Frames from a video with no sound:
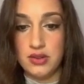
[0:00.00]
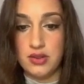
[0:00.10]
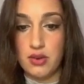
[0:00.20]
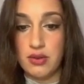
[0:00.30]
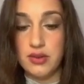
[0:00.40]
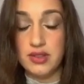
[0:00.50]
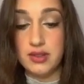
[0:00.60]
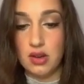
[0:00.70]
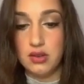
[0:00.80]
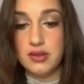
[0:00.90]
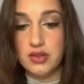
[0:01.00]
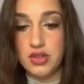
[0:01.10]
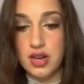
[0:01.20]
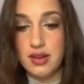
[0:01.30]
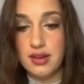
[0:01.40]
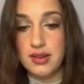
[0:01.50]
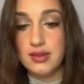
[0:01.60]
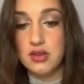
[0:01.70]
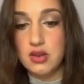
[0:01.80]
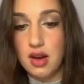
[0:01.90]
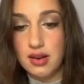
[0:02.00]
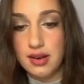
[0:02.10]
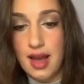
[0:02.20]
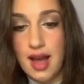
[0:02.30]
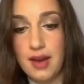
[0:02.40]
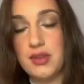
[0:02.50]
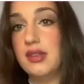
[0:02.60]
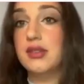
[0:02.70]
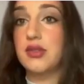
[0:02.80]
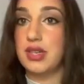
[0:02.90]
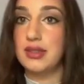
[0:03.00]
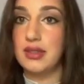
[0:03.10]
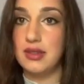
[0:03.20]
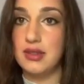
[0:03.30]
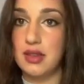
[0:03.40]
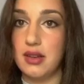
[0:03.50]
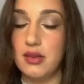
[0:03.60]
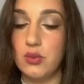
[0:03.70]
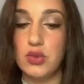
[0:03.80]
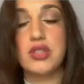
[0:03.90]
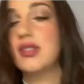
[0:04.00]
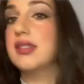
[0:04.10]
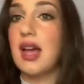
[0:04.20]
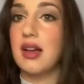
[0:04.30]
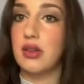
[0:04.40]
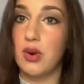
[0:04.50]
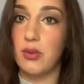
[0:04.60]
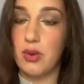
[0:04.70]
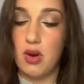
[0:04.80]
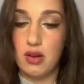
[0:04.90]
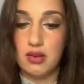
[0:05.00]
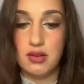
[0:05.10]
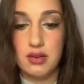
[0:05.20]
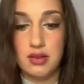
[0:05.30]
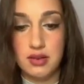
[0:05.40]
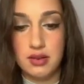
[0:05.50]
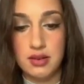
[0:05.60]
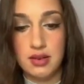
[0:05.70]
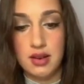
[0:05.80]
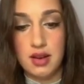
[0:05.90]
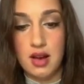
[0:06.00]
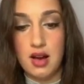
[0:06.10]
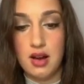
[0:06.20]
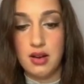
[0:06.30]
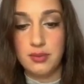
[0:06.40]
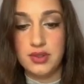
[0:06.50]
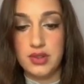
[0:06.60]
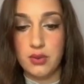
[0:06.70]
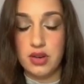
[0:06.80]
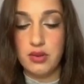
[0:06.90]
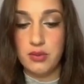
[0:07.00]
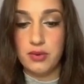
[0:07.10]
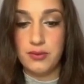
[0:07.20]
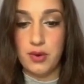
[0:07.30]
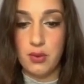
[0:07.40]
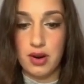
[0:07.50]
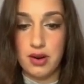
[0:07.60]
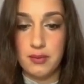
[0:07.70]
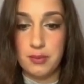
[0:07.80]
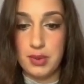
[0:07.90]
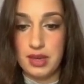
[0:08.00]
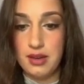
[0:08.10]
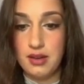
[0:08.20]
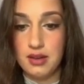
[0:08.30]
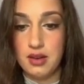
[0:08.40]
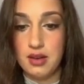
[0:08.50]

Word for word: So our result string is not going to have these three C's in it, which is exactly what we want. Um, so we're going to move forward, B.